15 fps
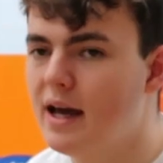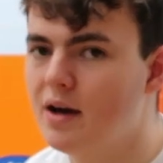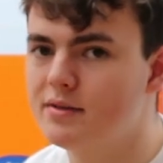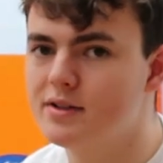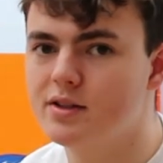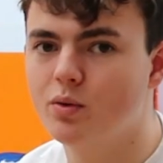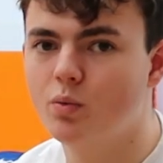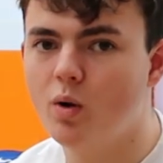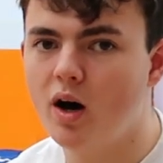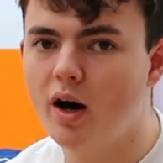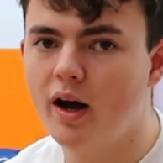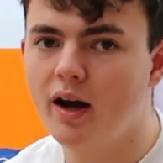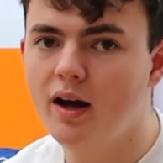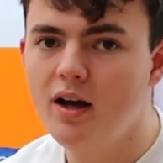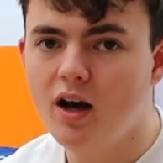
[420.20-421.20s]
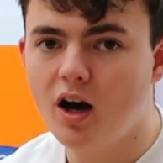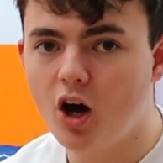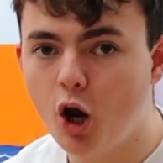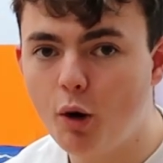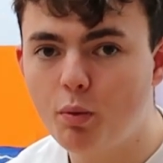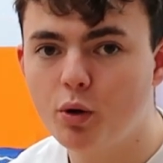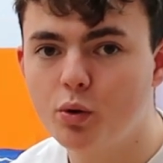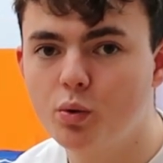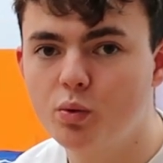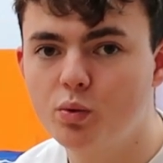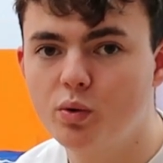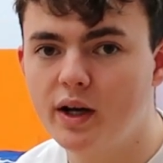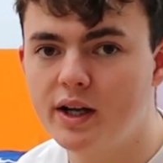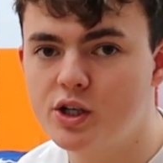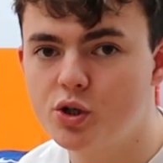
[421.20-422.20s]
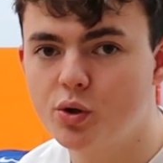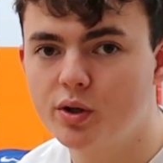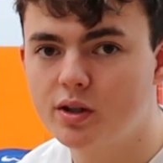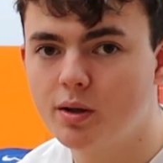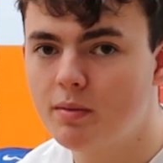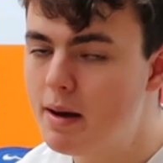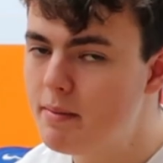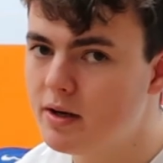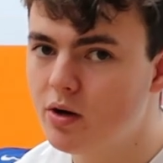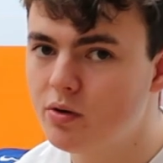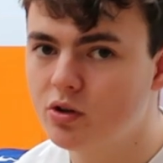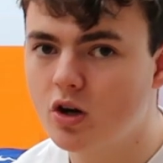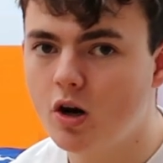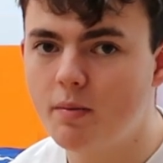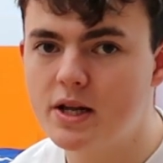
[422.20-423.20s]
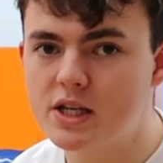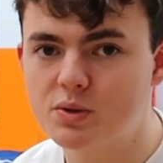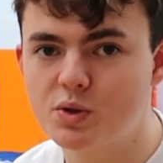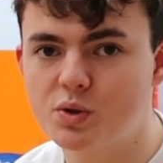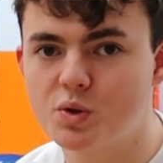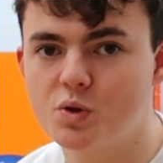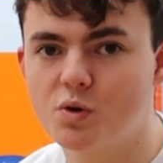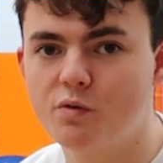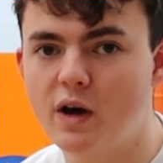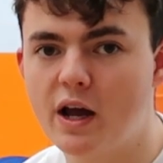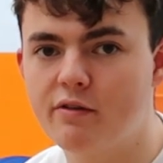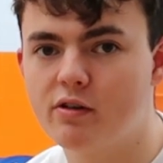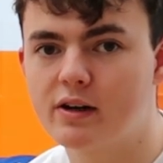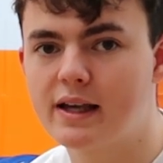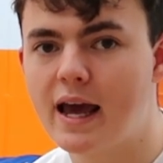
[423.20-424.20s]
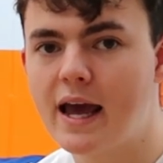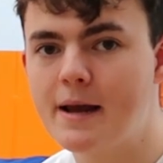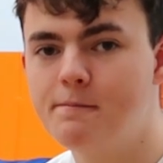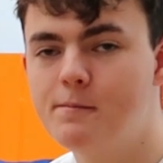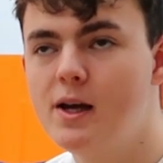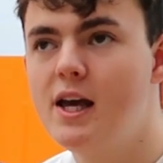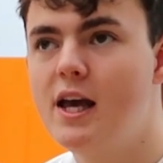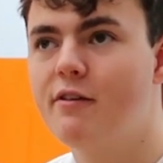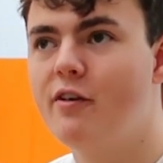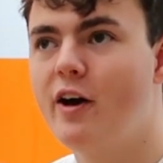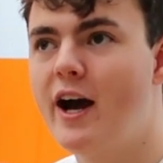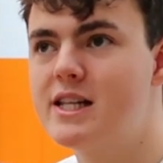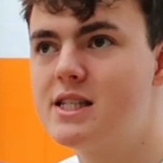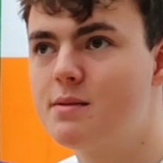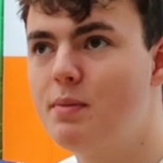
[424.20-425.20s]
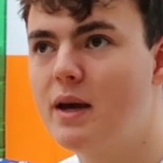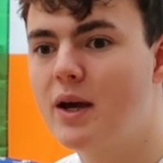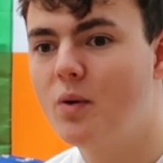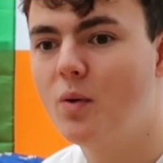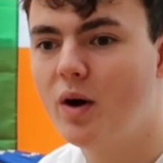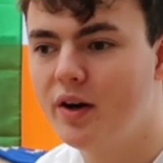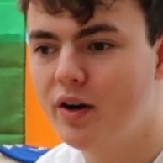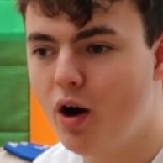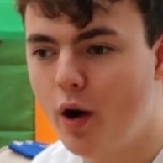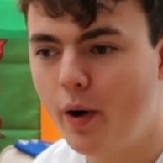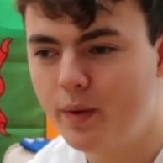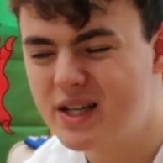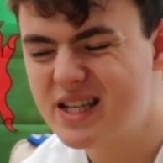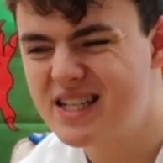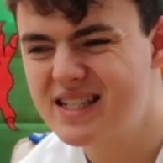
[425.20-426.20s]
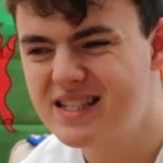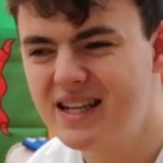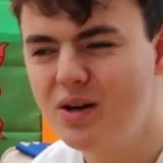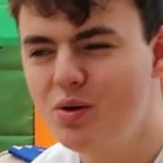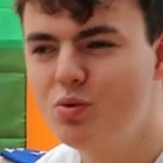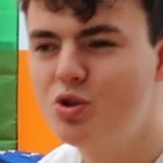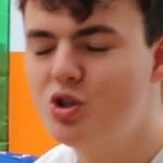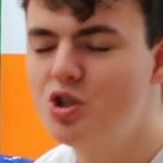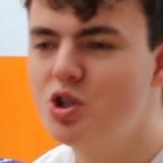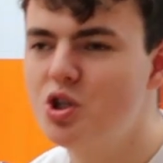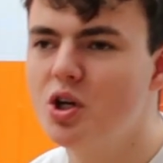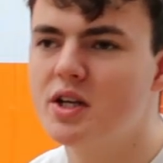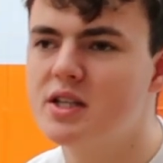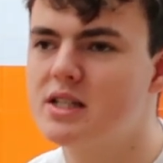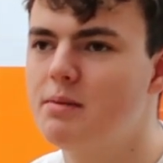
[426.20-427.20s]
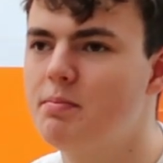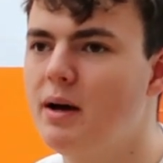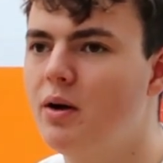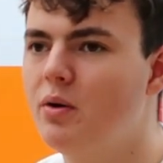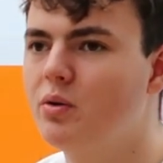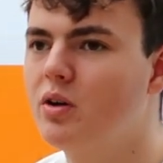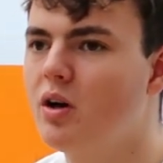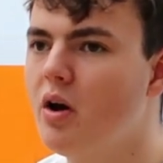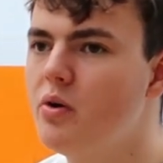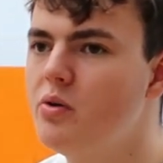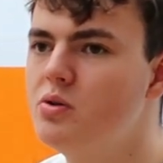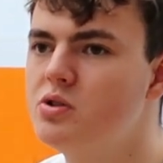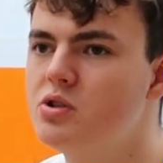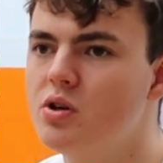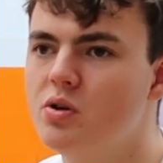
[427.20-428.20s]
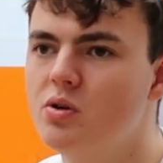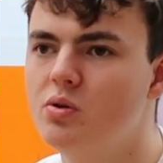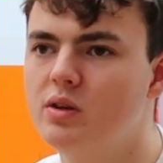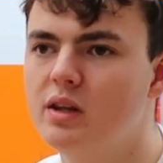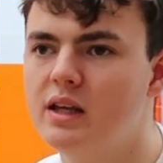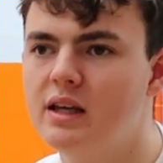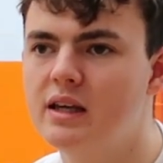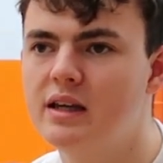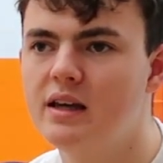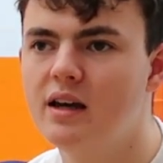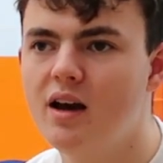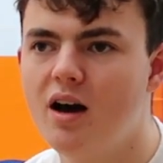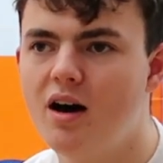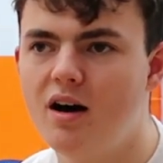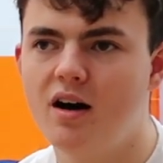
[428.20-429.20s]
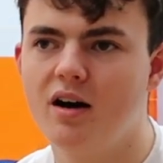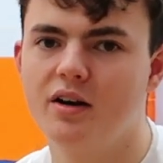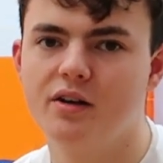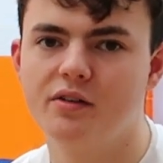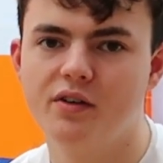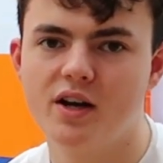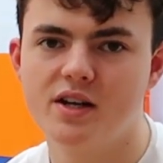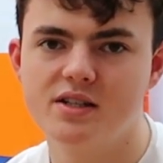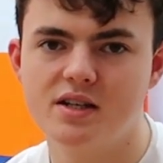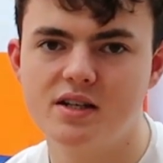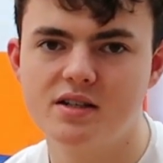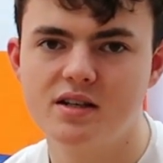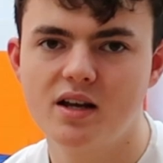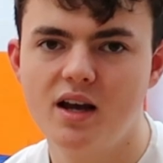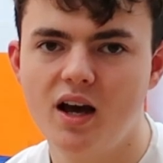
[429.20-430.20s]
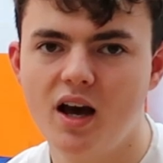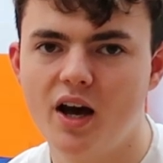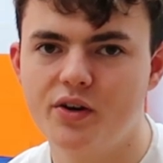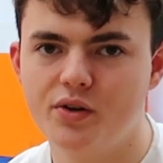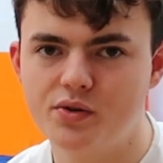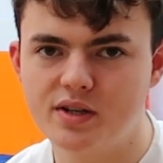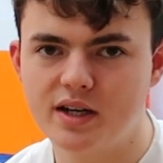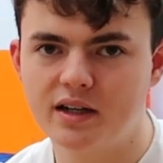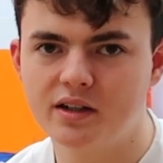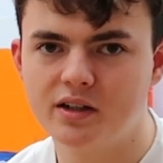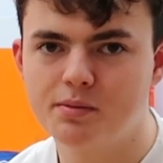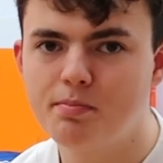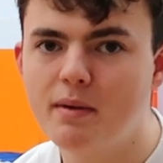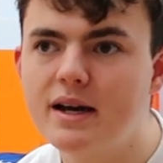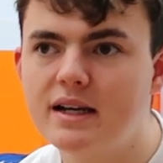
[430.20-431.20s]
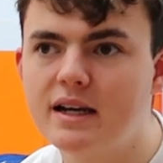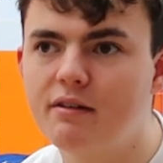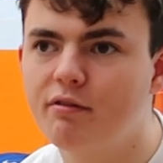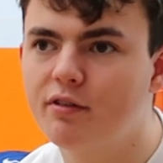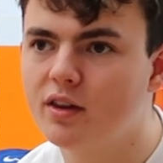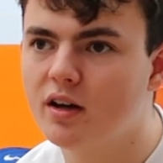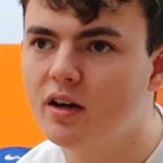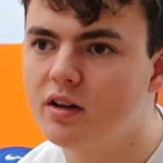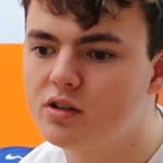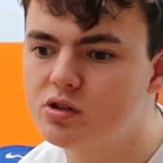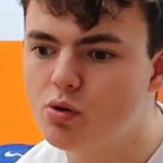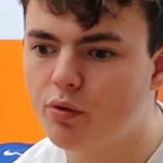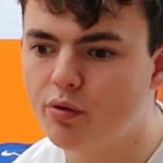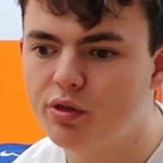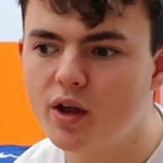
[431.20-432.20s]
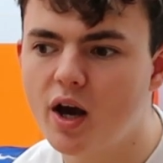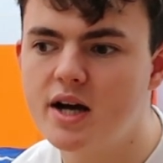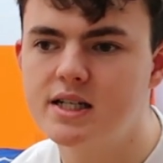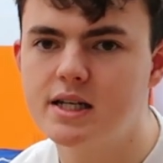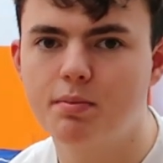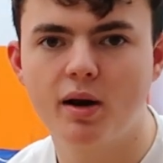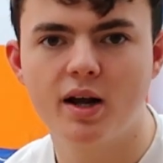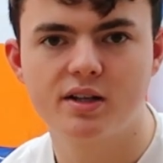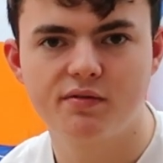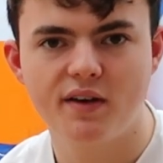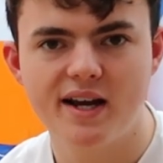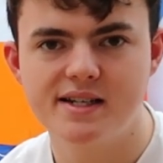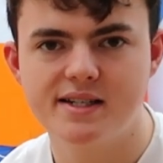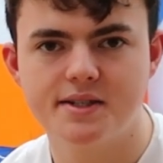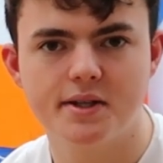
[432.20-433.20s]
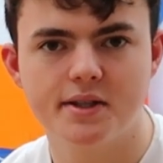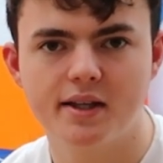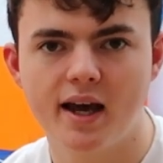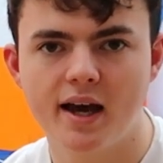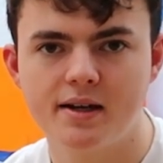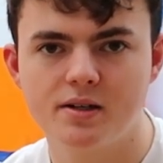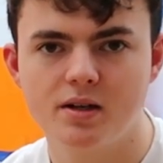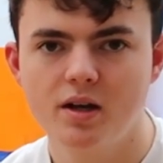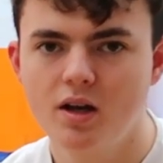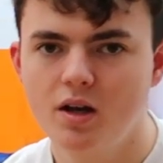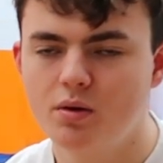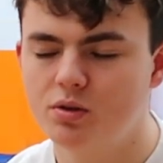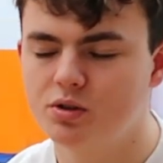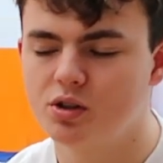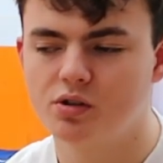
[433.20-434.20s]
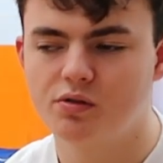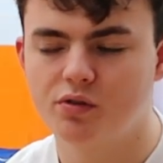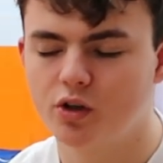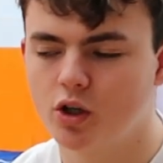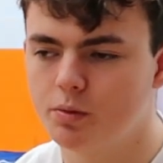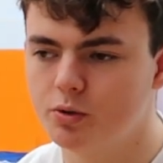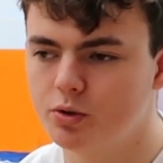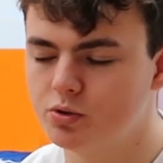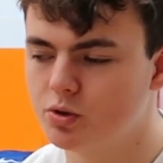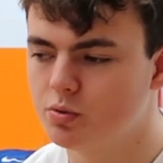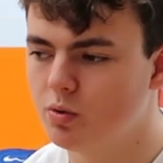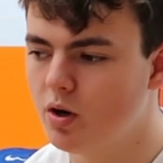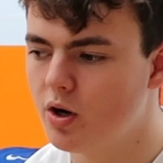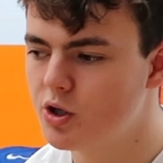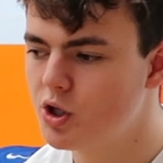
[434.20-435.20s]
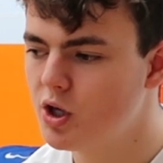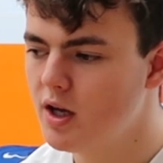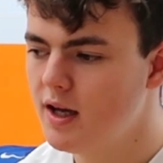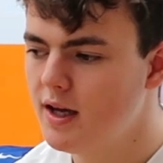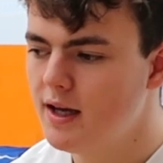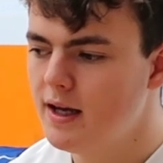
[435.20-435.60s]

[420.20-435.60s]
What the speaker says: down to the wire. I hope you all enjoyed them. Let me know in the comments which was your favourite game. If I had to pick one, I would still just about go to the Ireland versus New Zealand, mainly for the sort of 30 plus phases at the end. It was just phenomenal to watch.